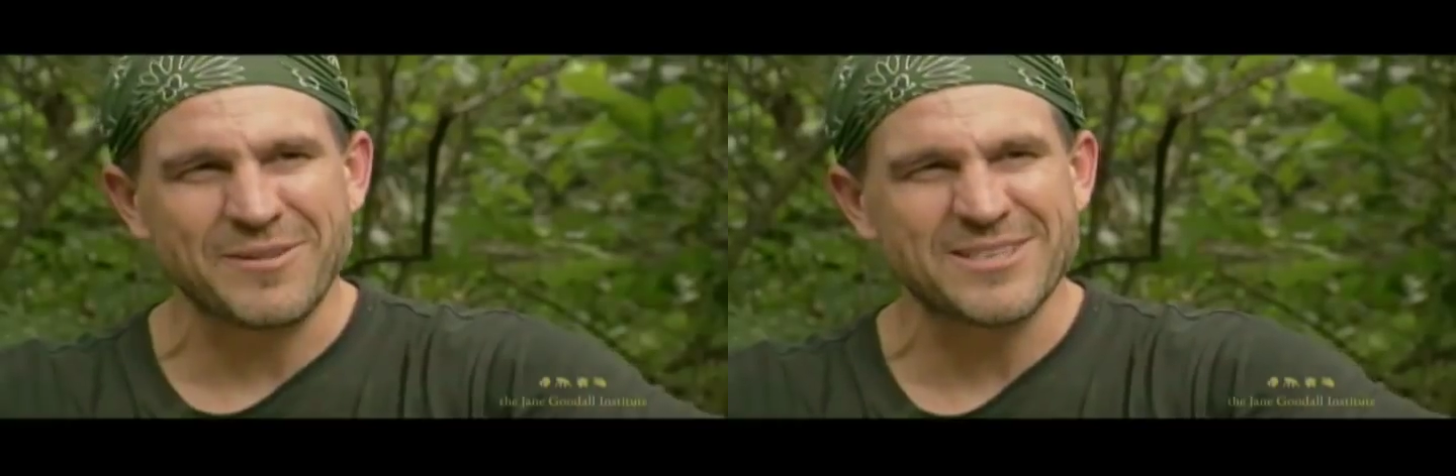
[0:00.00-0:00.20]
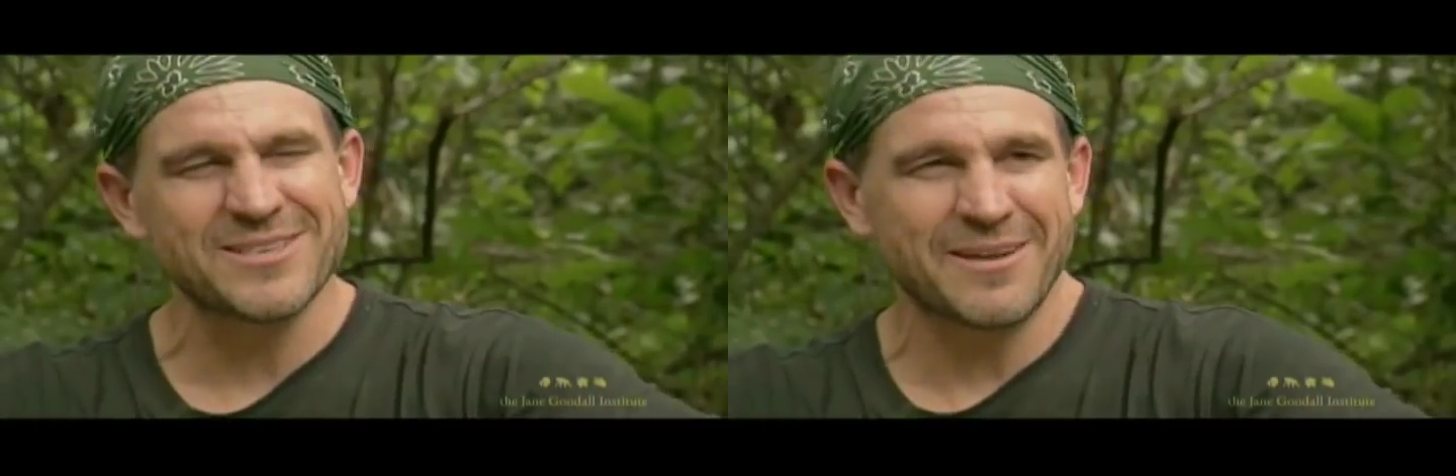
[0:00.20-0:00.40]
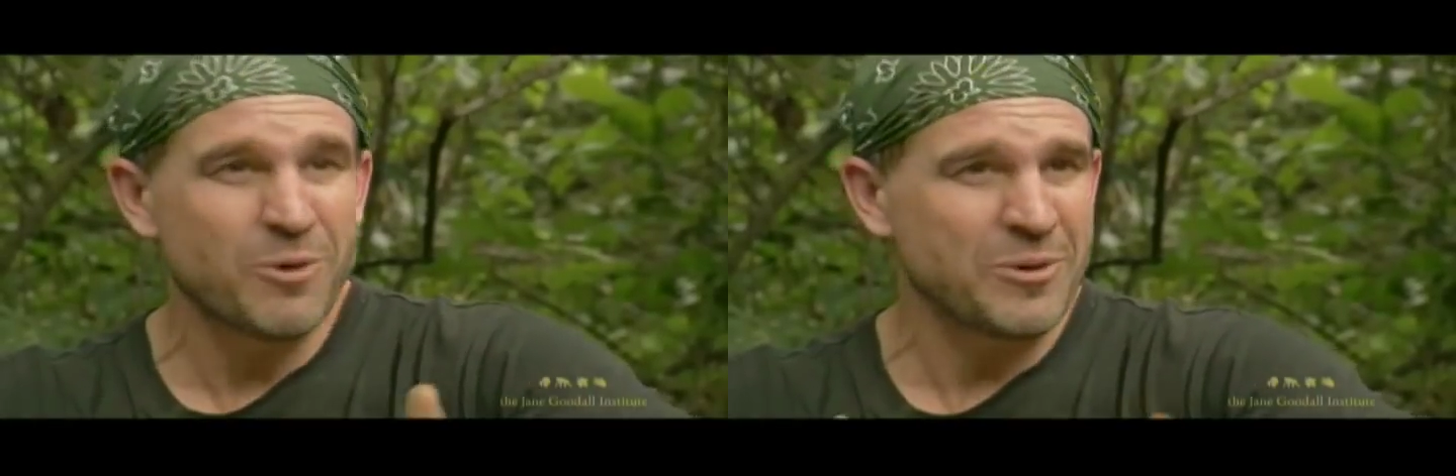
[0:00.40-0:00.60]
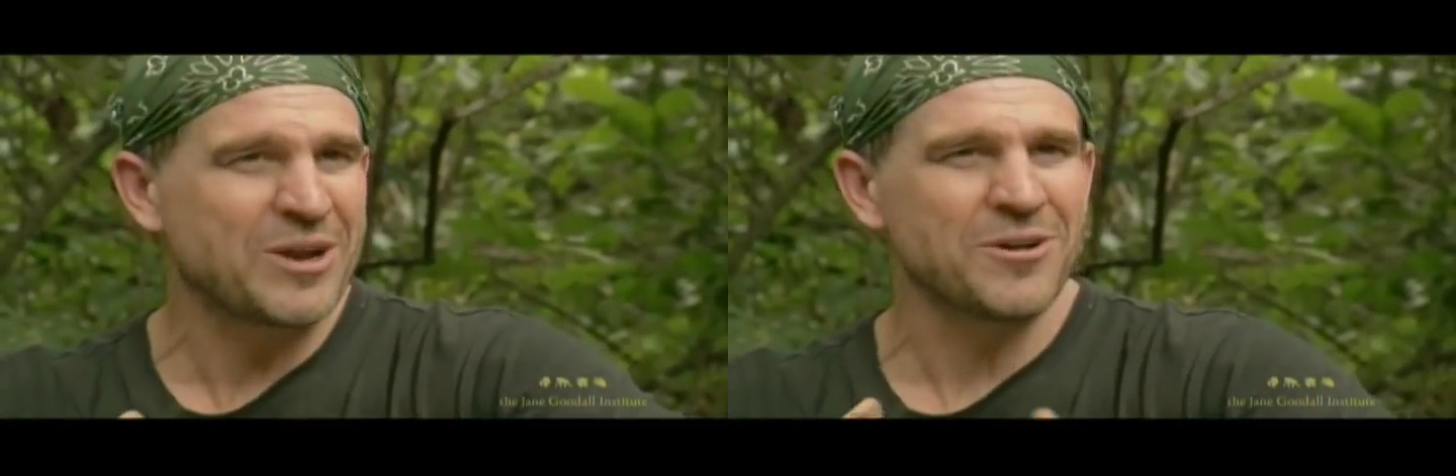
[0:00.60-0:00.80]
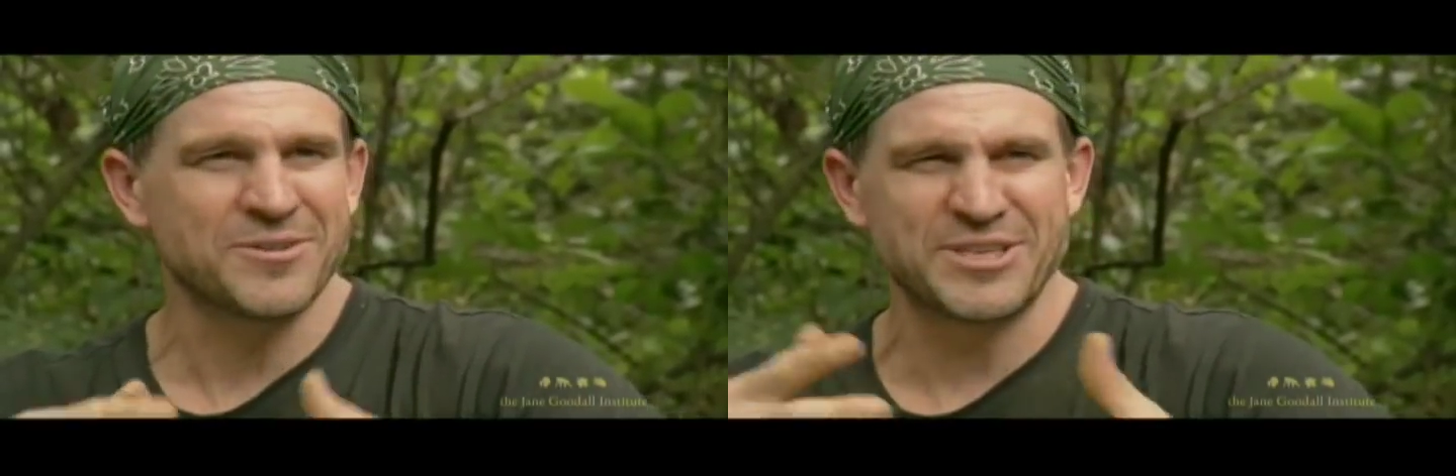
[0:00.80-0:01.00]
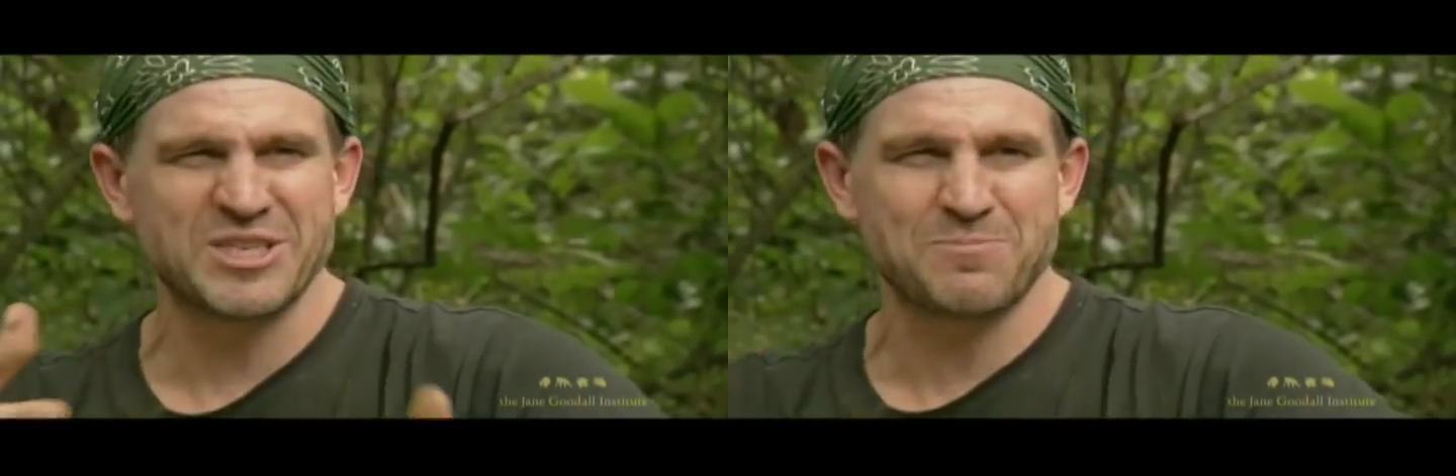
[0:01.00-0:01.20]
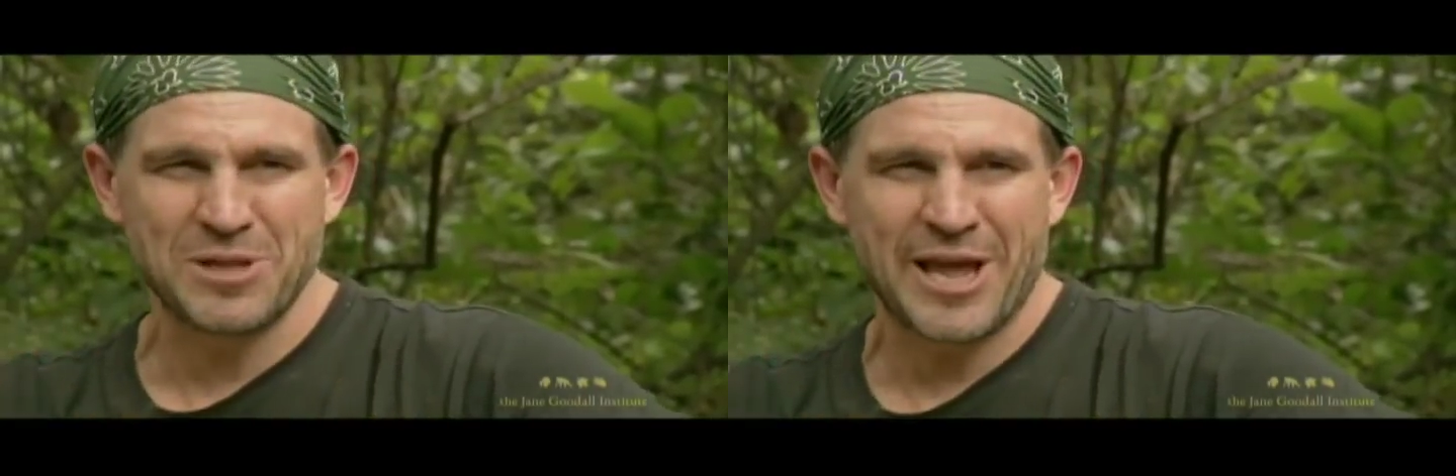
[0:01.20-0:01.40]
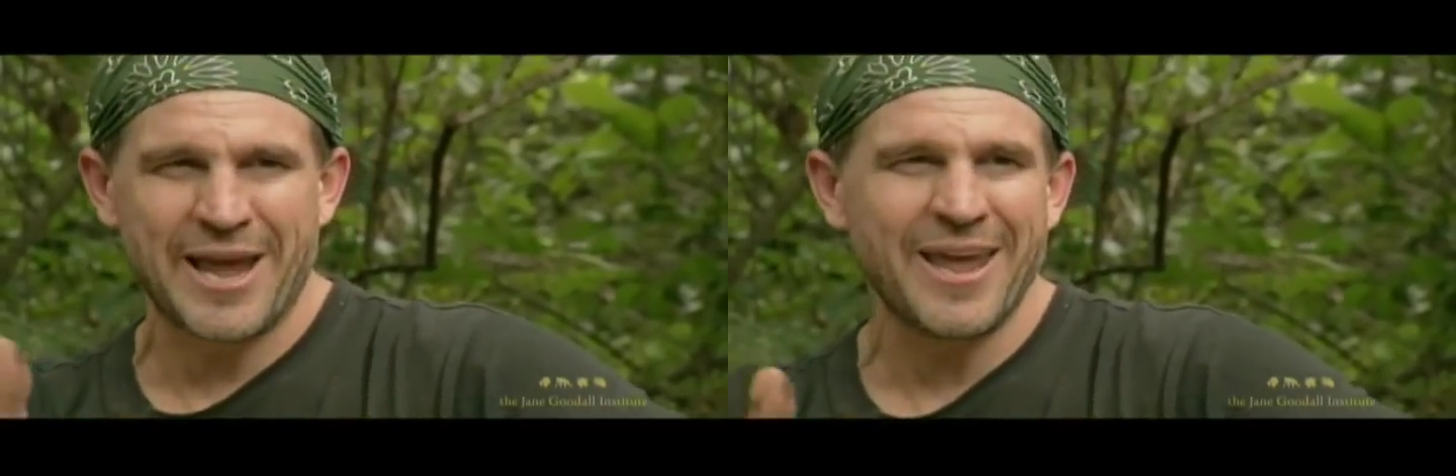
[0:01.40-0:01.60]
this what we call
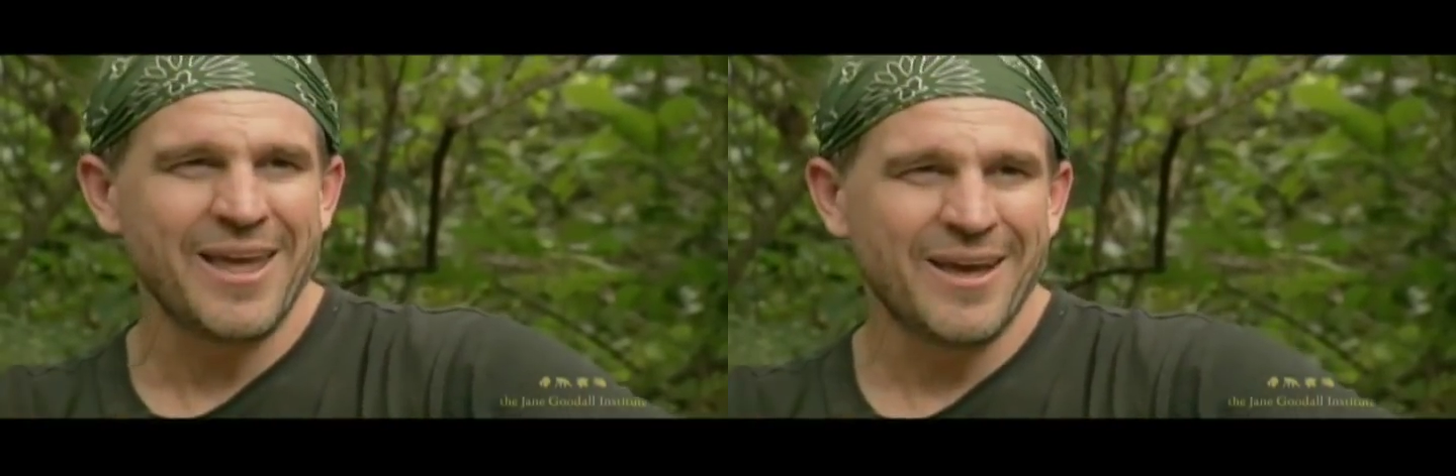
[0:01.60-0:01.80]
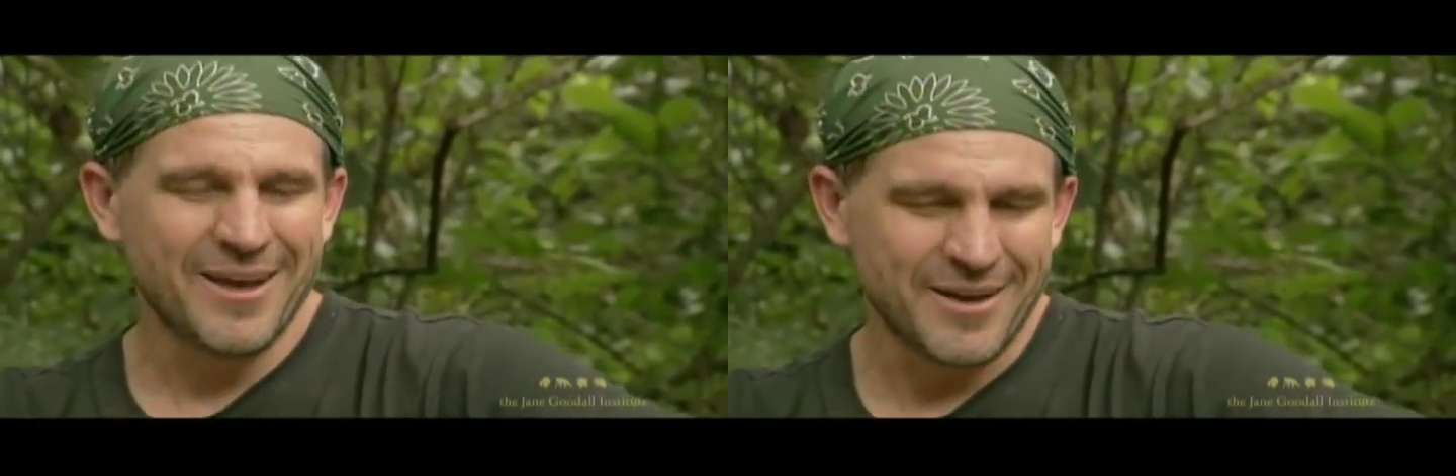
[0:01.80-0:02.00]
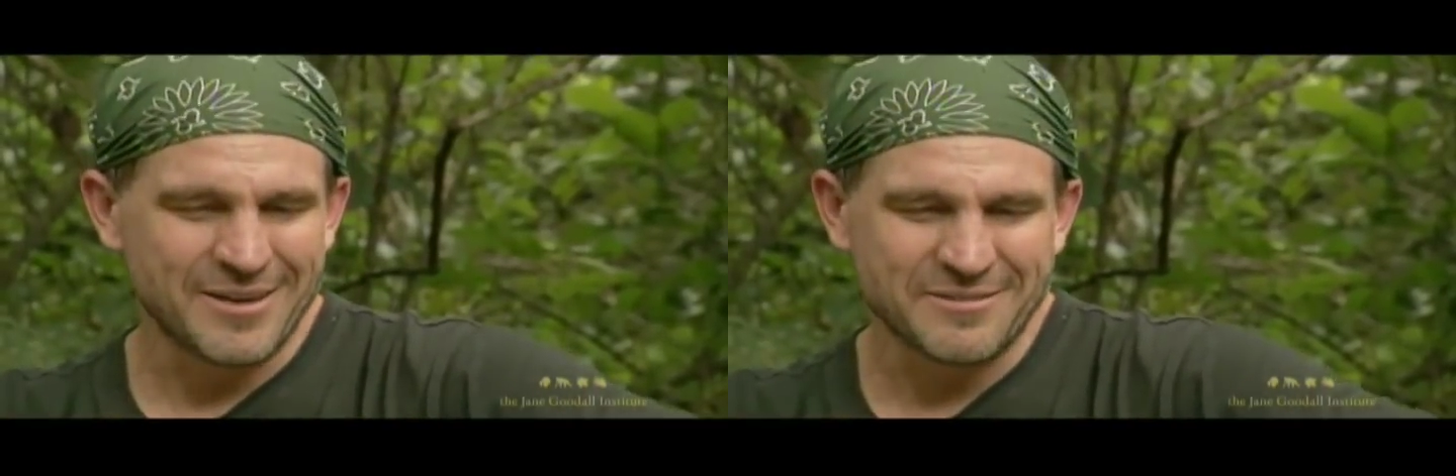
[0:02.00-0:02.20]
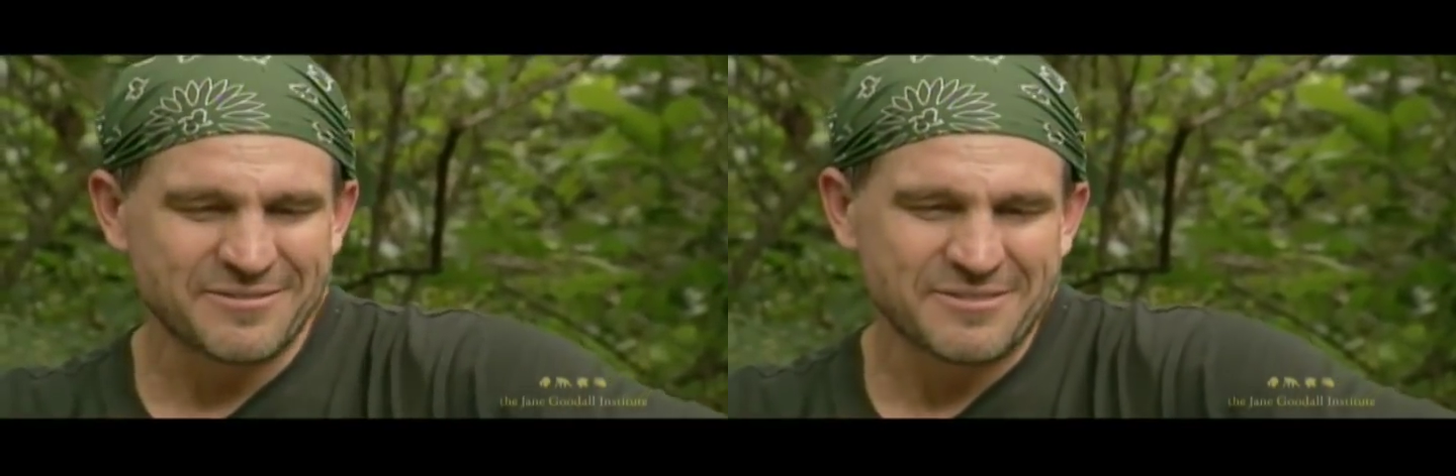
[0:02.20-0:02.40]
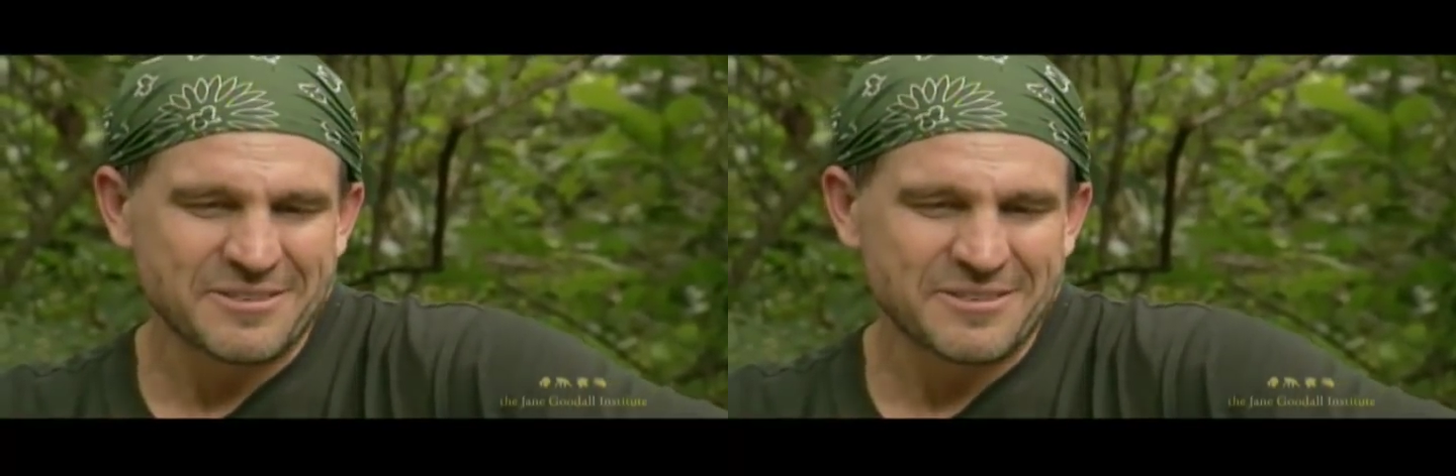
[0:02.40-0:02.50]
display of,